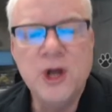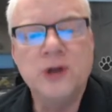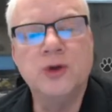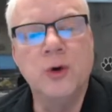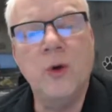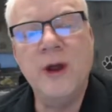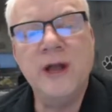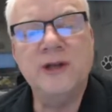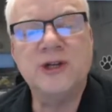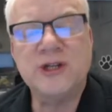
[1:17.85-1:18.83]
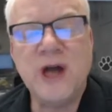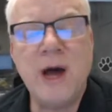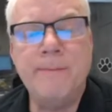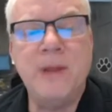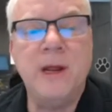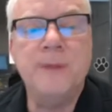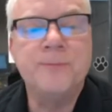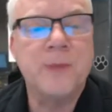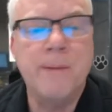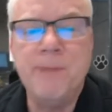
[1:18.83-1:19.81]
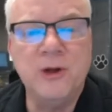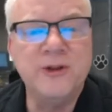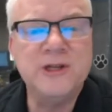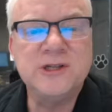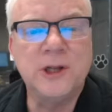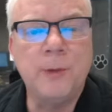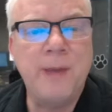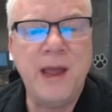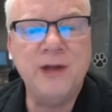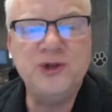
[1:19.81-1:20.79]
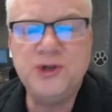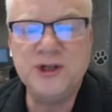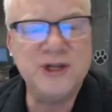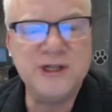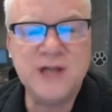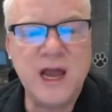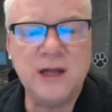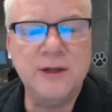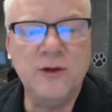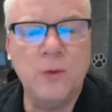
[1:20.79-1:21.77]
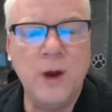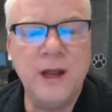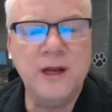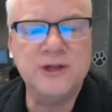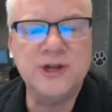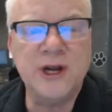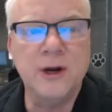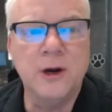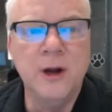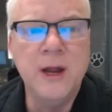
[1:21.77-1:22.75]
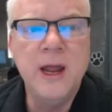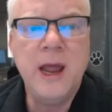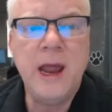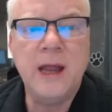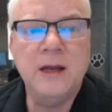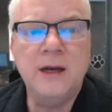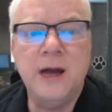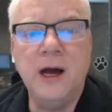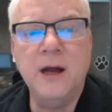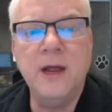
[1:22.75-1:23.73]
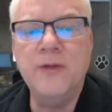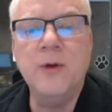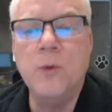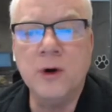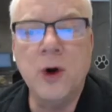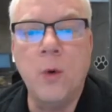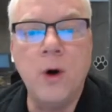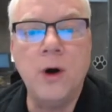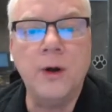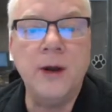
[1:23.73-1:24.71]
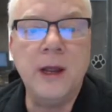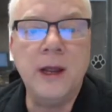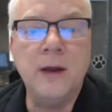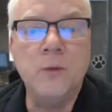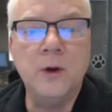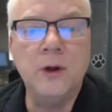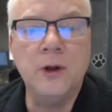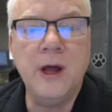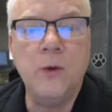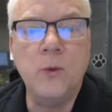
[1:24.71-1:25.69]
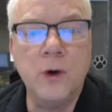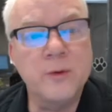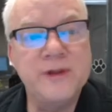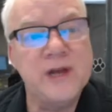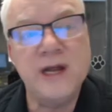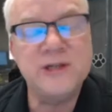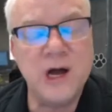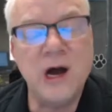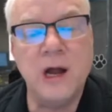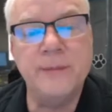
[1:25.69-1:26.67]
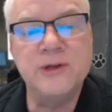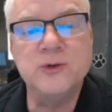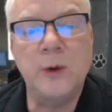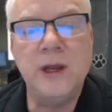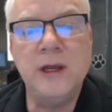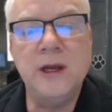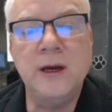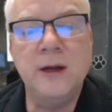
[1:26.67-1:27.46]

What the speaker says: So go ahead and stop me, build this little page just exactly the way it is here, and then we'll go on and we'll work with date time as we